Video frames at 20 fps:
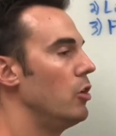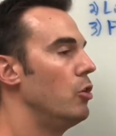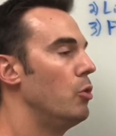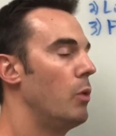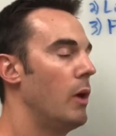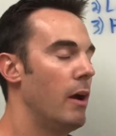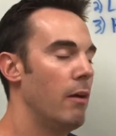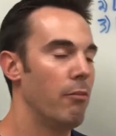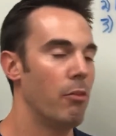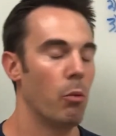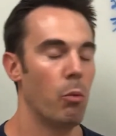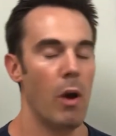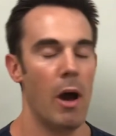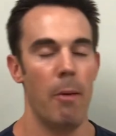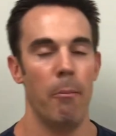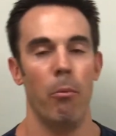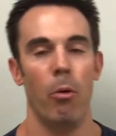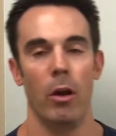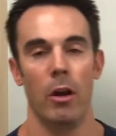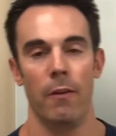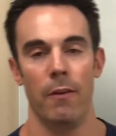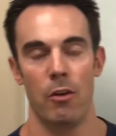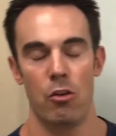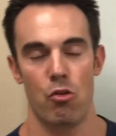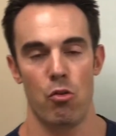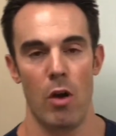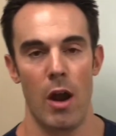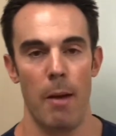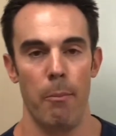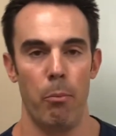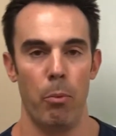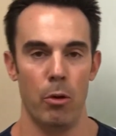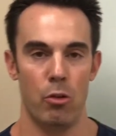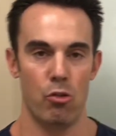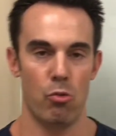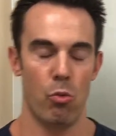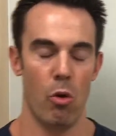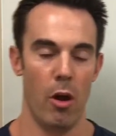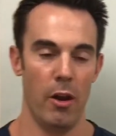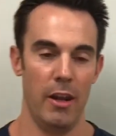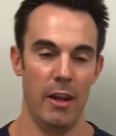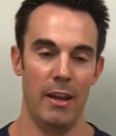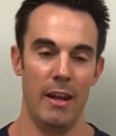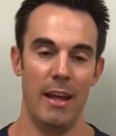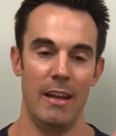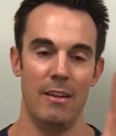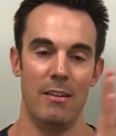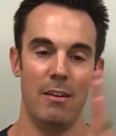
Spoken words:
you have the rhomboid and the trap, which run in a